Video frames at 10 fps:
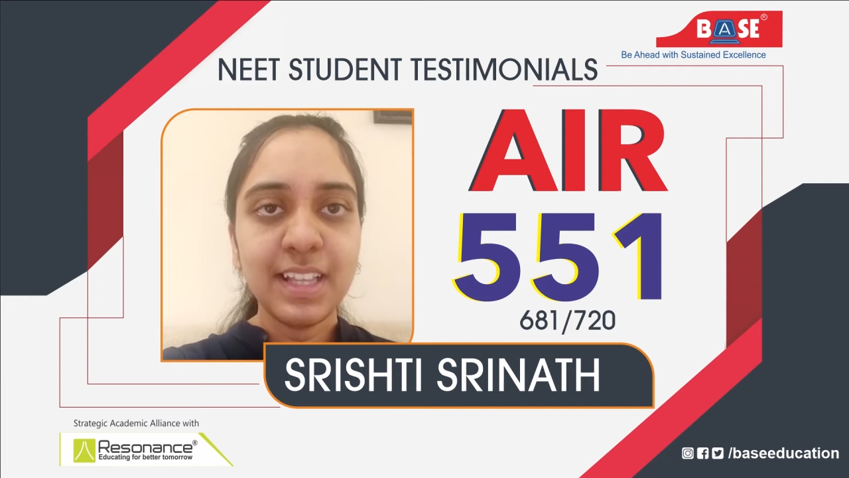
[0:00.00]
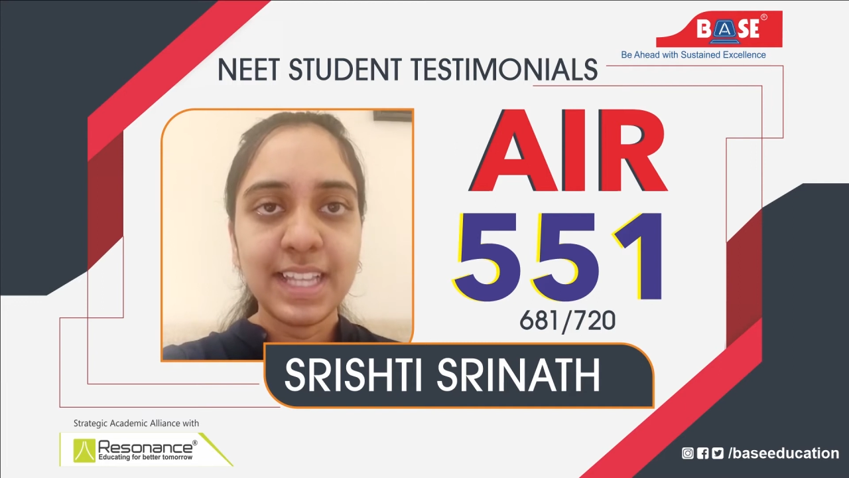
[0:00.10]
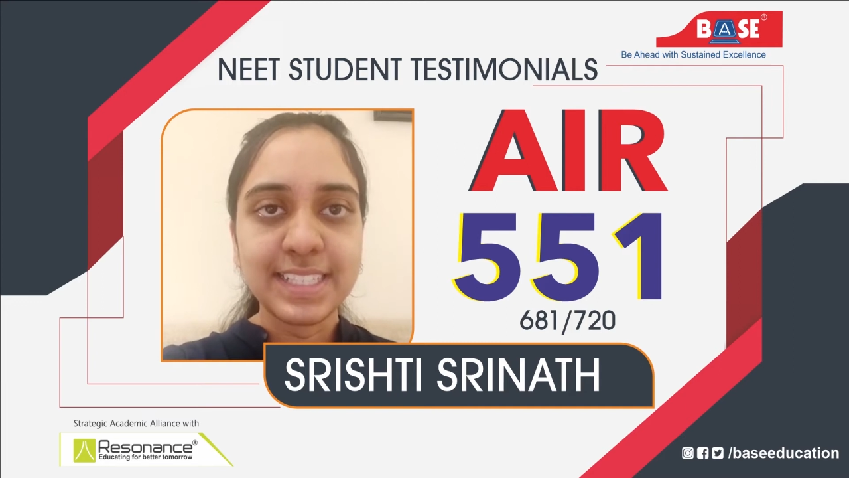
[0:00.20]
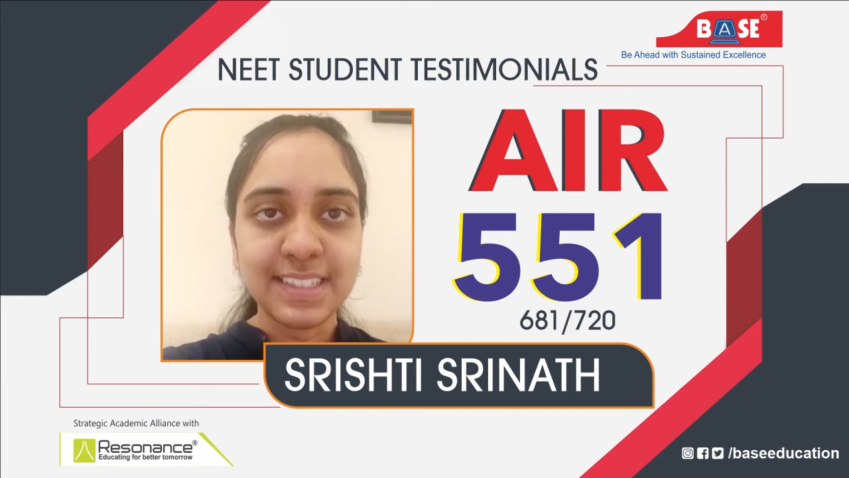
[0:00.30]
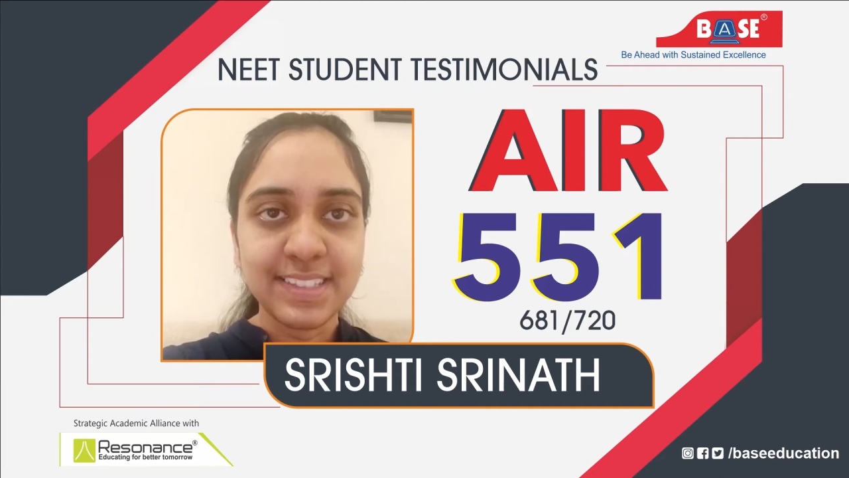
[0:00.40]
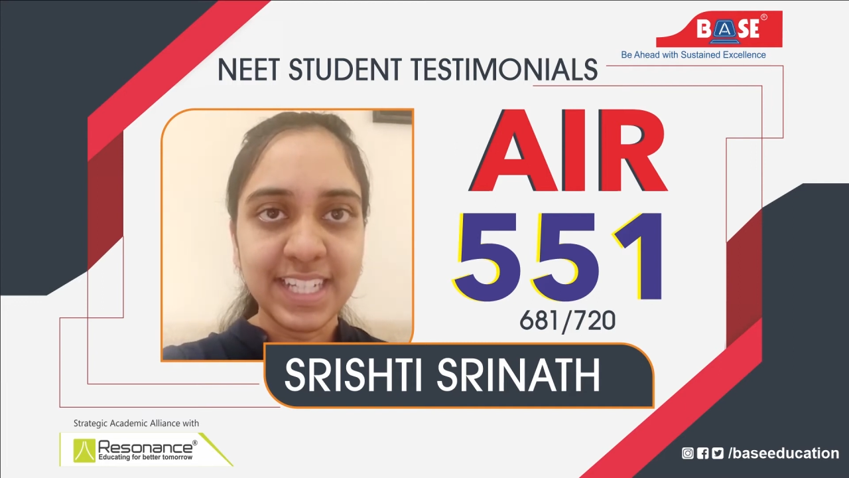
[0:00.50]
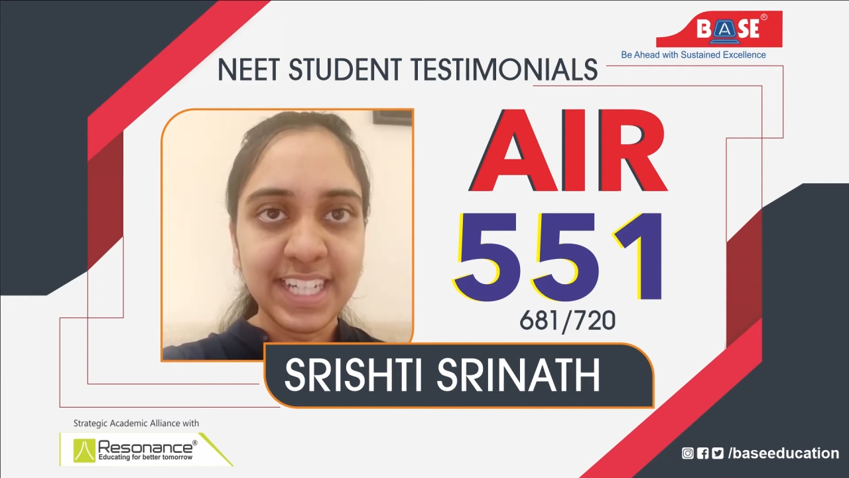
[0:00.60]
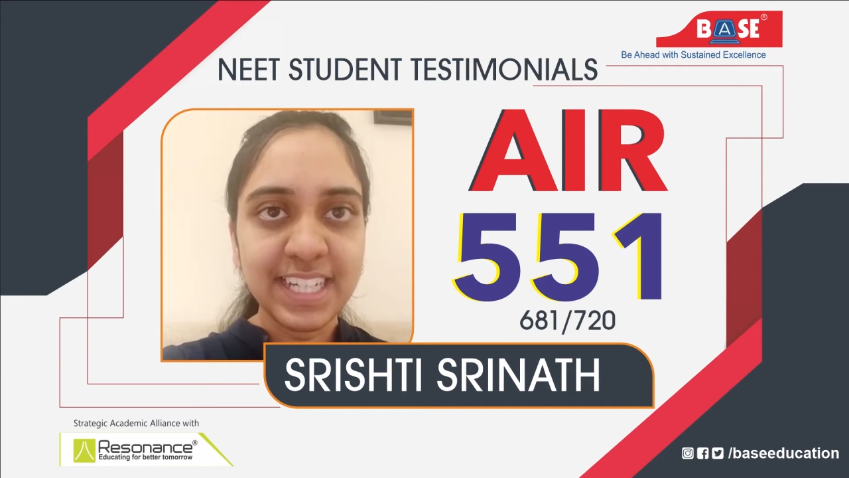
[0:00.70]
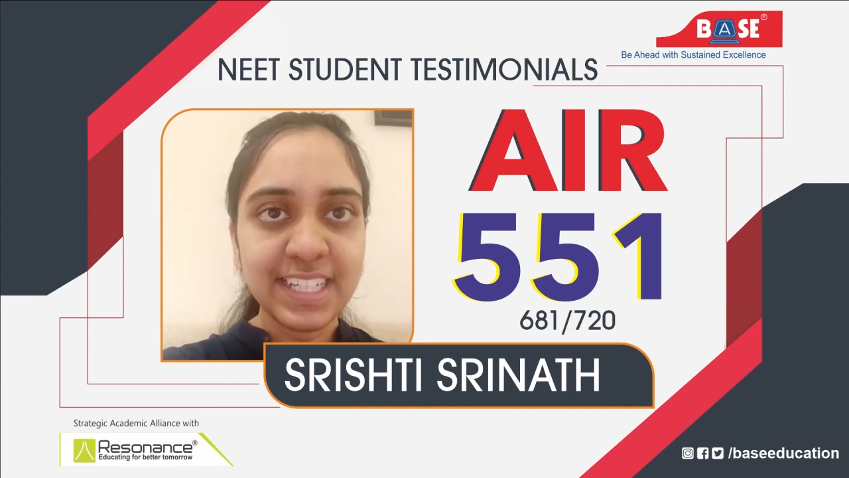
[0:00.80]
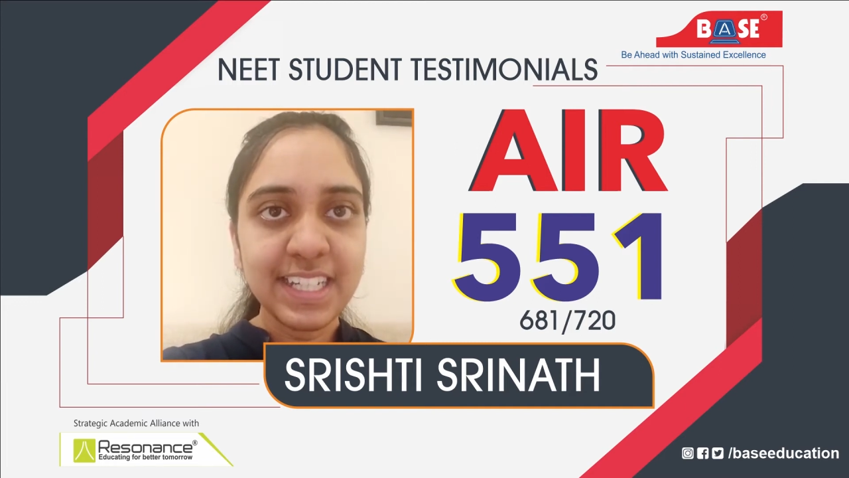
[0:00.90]
like the
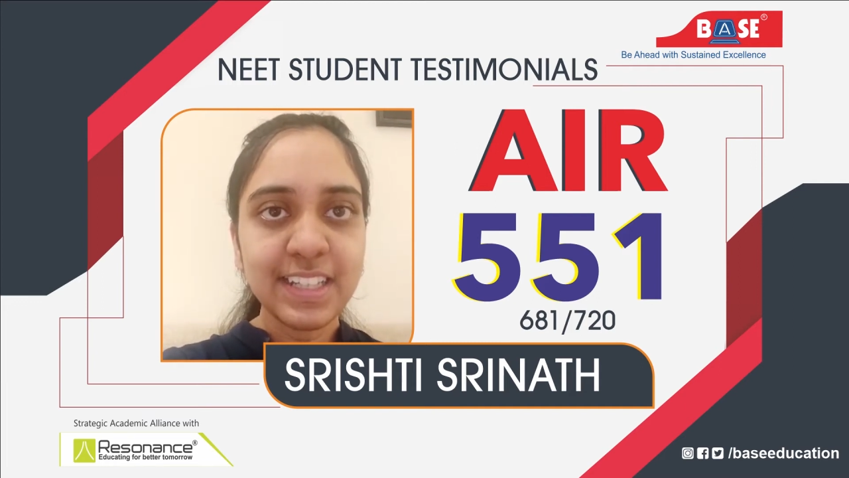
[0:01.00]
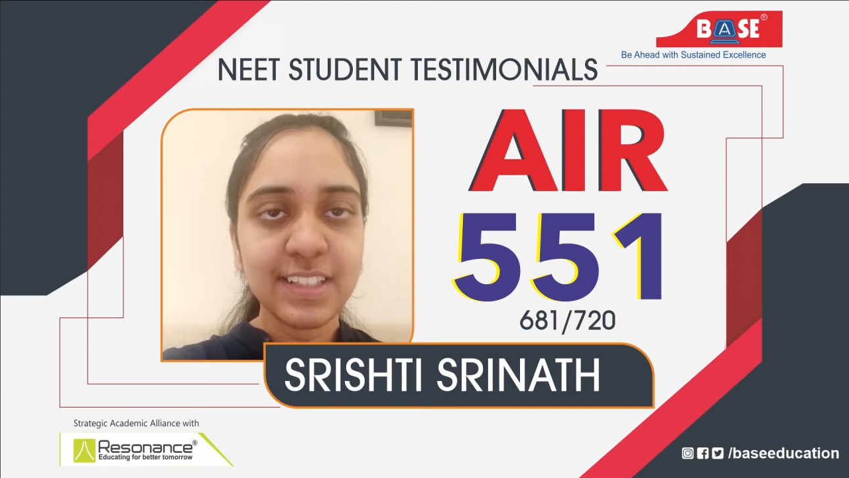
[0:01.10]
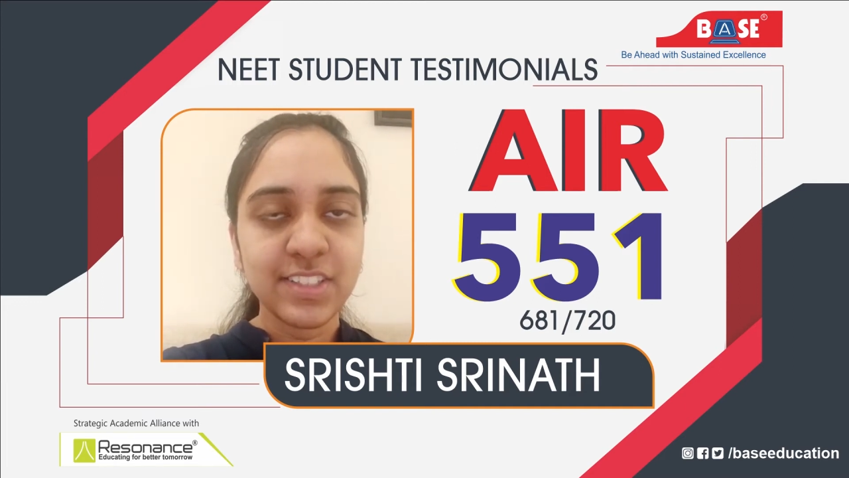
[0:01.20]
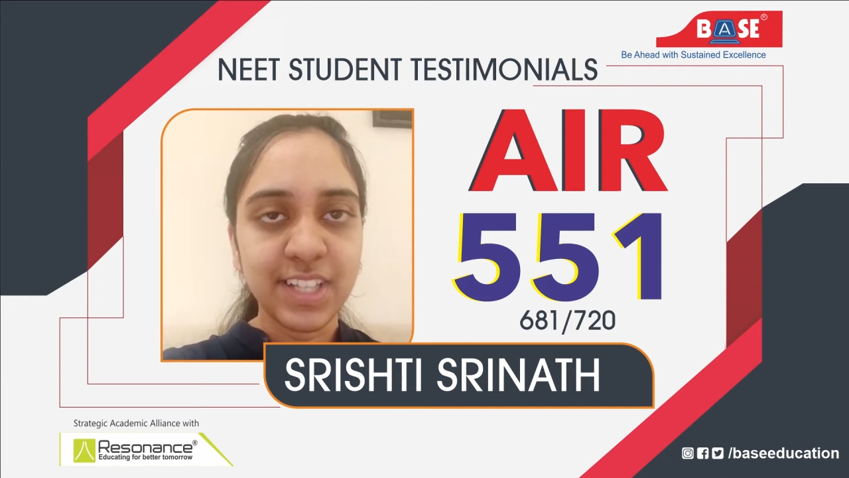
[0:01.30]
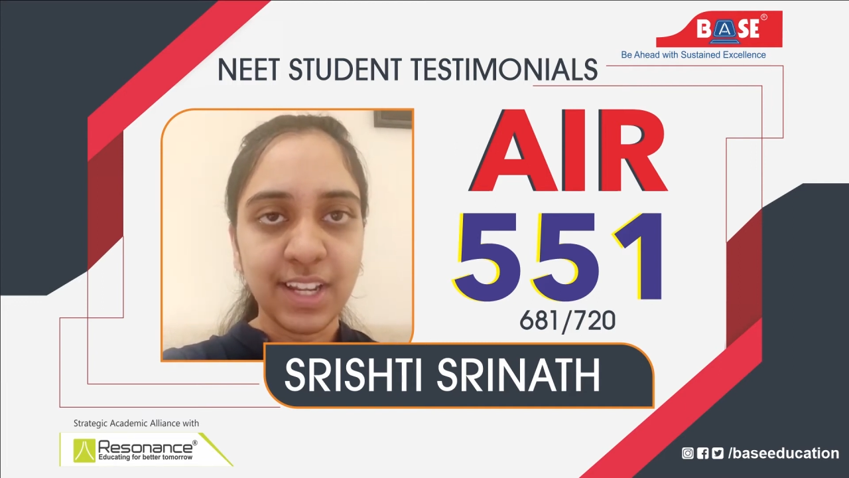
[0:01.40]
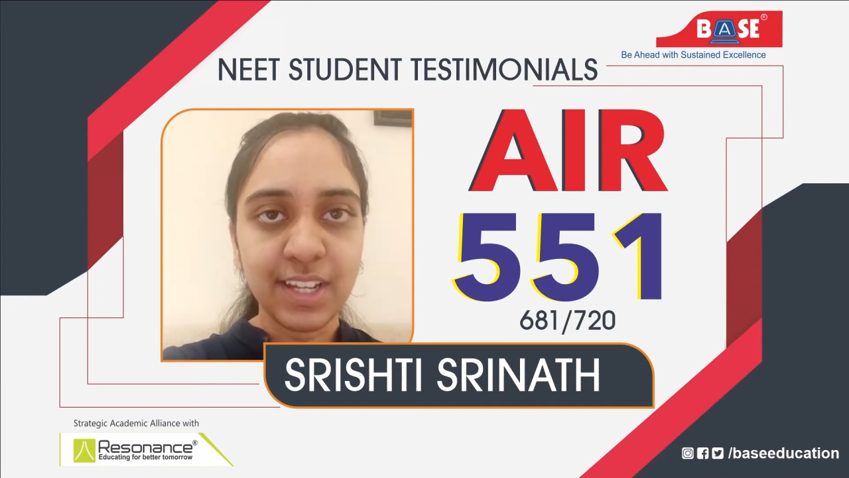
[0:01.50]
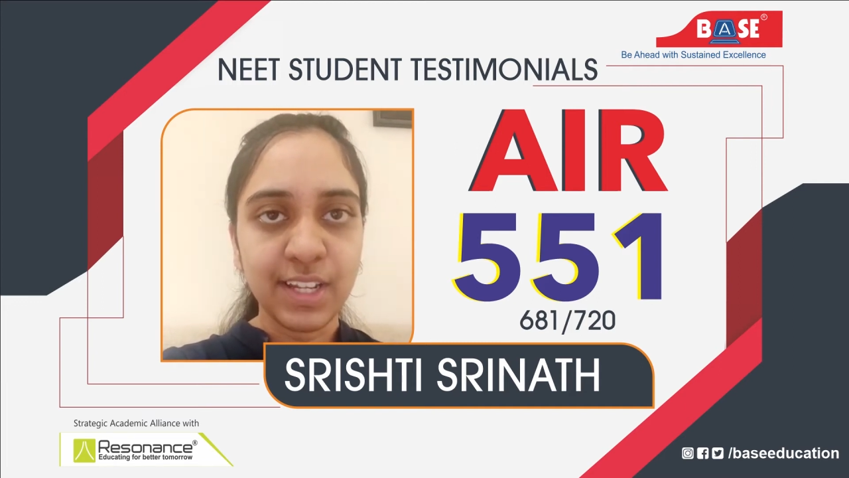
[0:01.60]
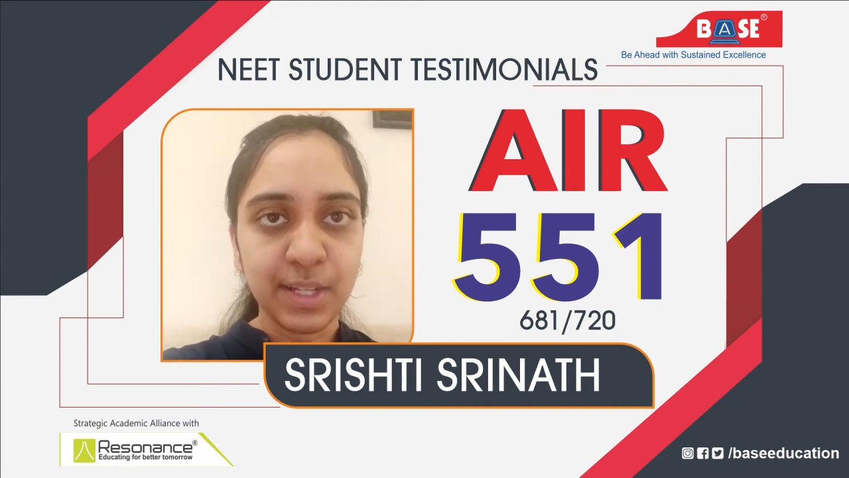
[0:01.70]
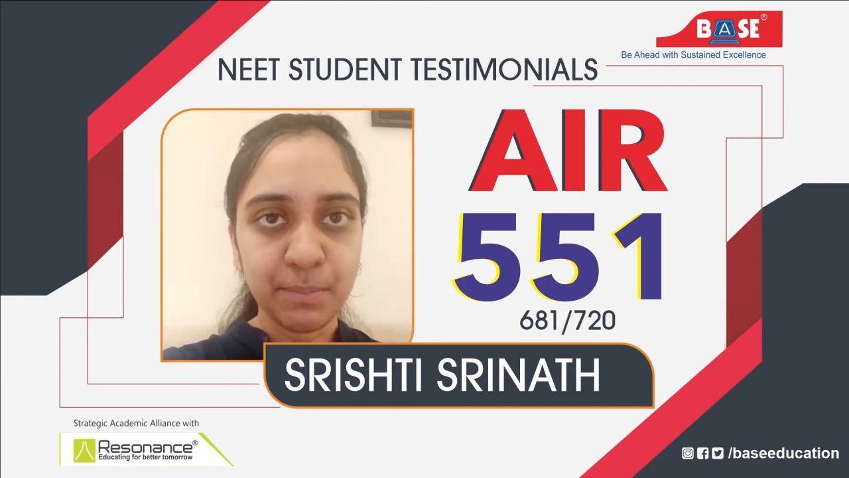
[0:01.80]
CET, the JEE